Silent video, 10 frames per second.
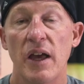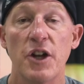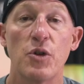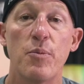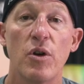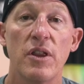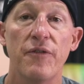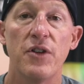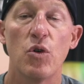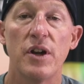And it's reported
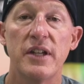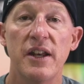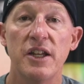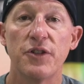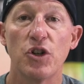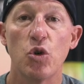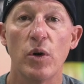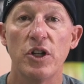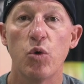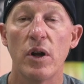that fewer attendees for
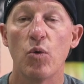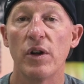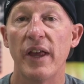2020 were in the